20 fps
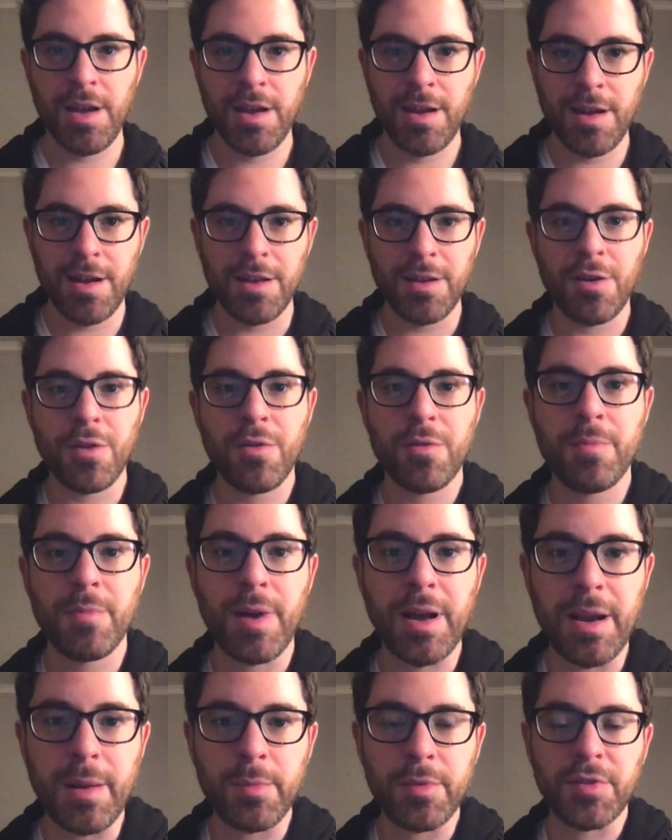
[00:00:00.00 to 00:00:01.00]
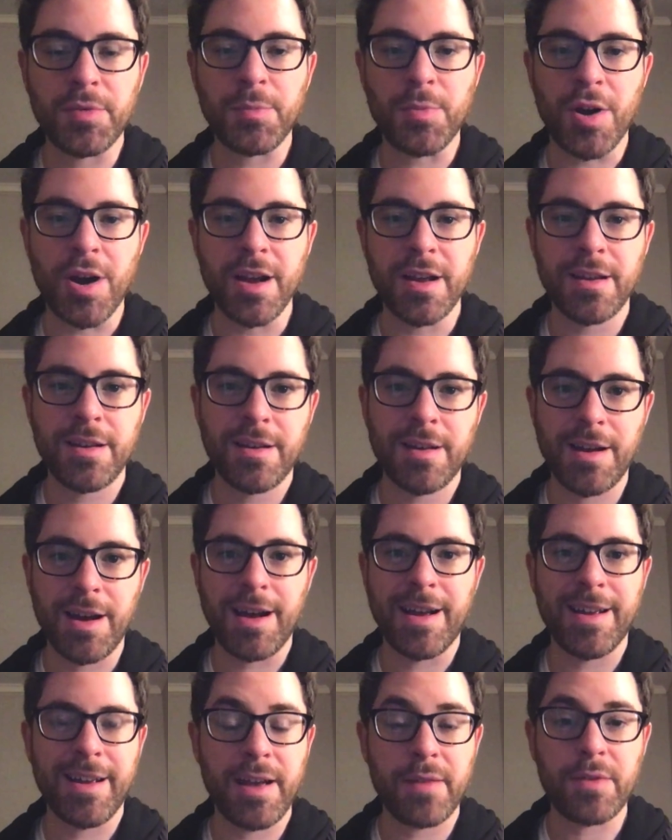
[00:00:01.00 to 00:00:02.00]
Hello, my name is Brian.
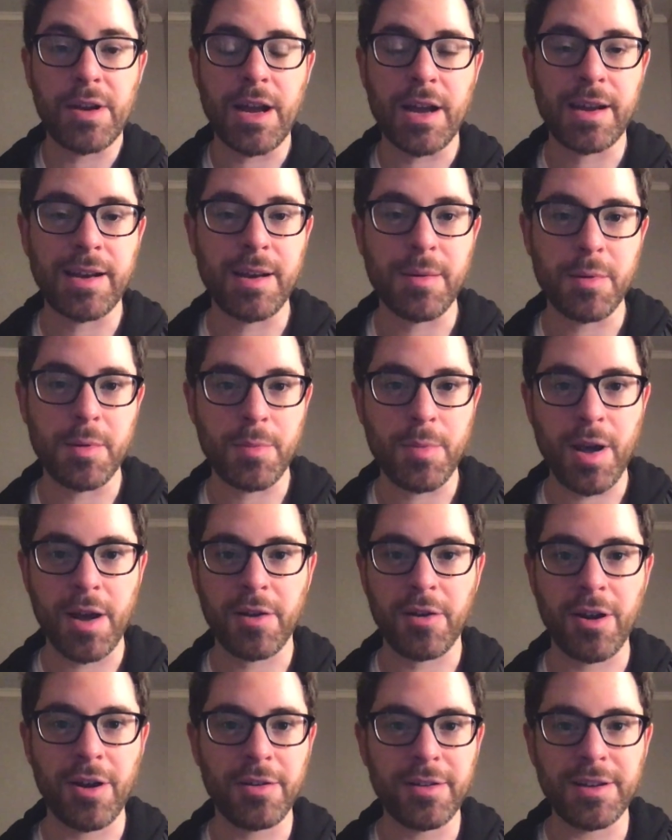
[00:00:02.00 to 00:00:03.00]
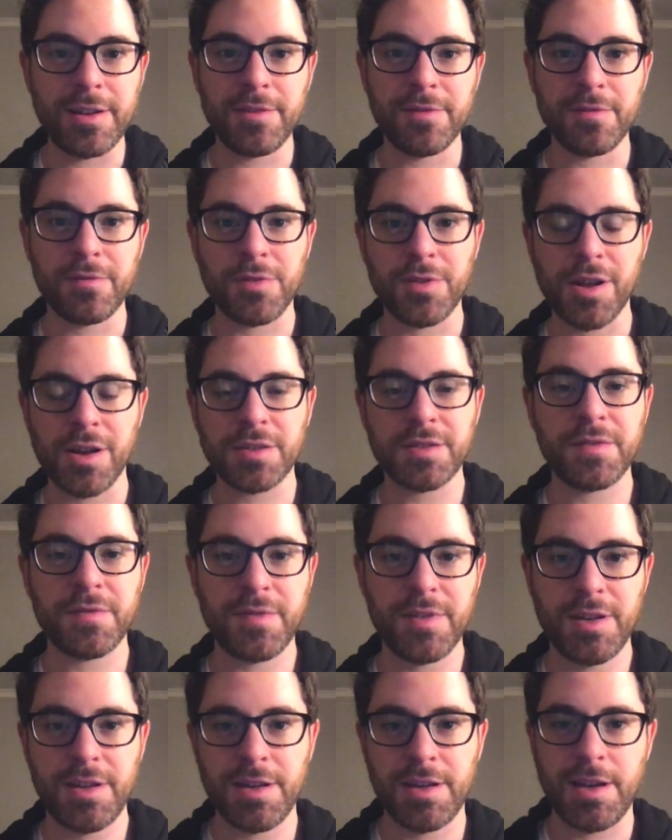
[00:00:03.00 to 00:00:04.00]
I have an academic background in
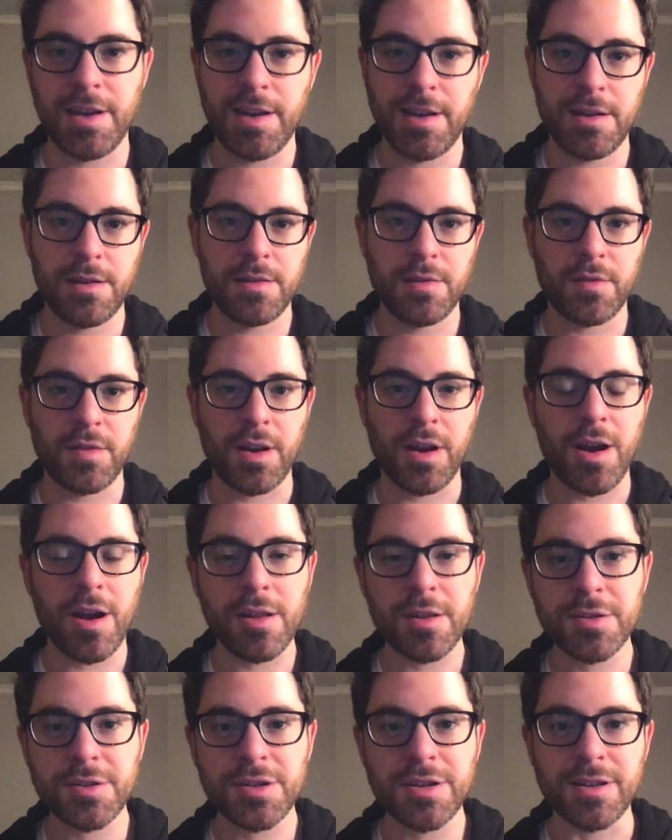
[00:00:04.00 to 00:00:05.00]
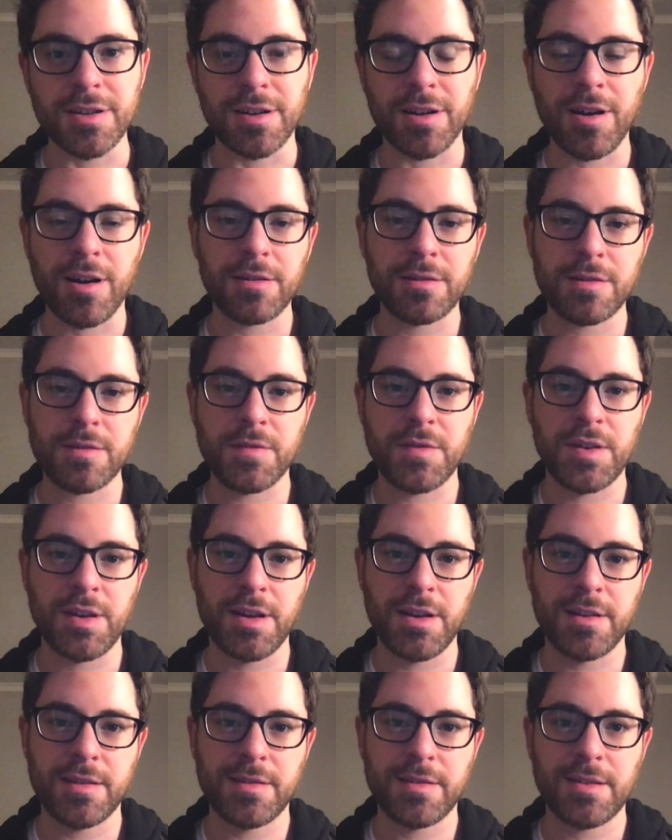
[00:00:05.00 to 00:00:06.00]
philosophy and psychology and cognitive
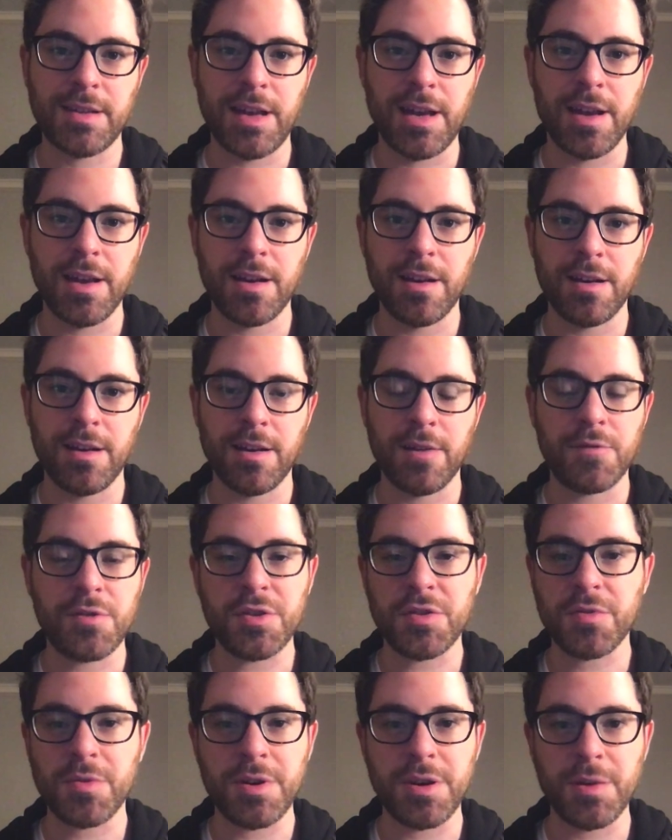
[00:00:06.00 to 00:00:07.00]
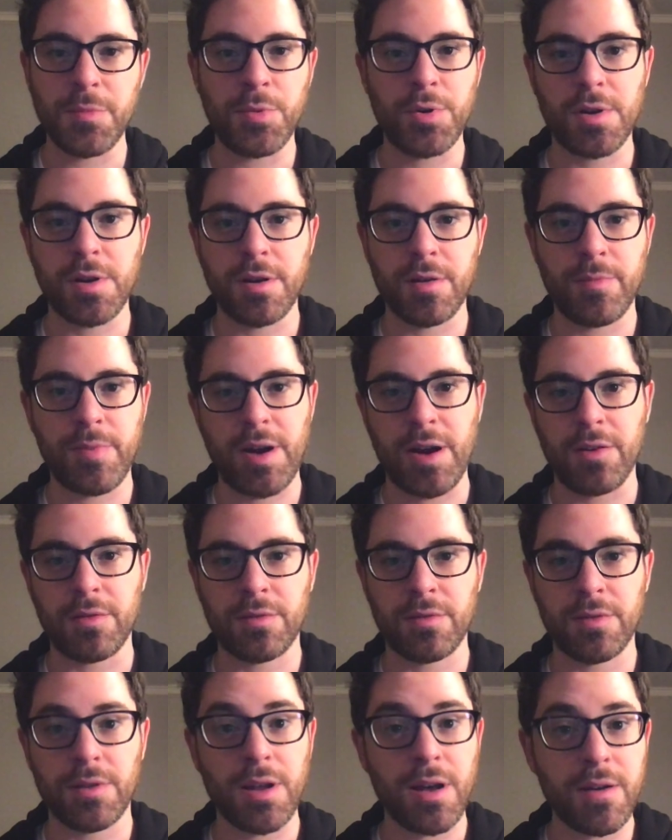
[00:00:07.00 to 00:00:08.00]
science, and I've just written a book about
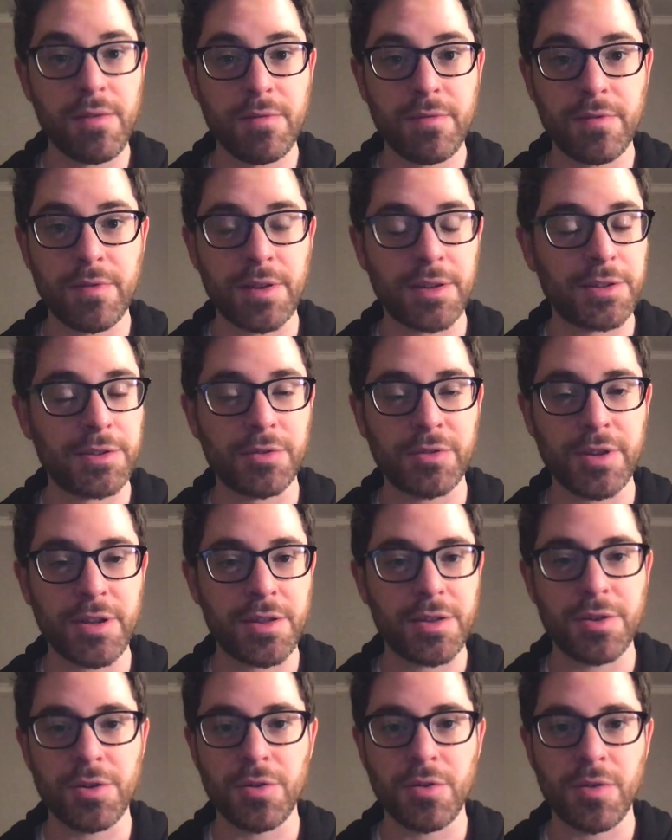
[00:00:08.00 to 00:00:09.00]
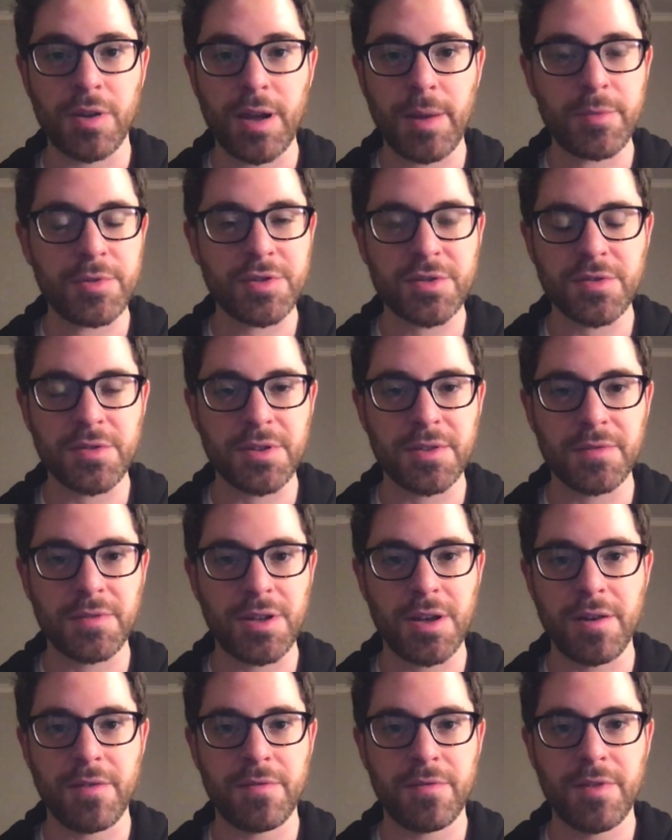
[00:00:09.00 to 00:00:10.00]
love, including the neurochemistry of
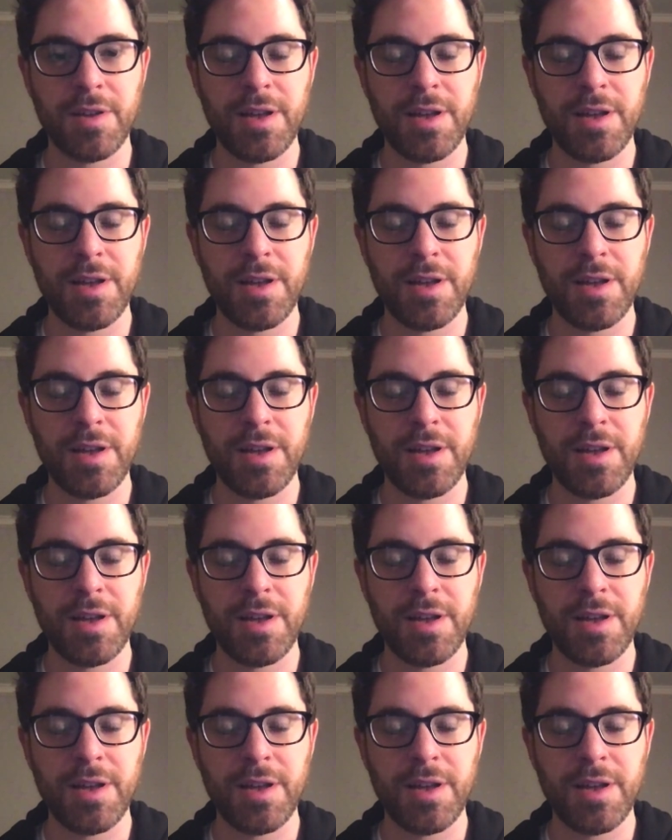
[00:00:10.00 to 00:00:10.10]
love.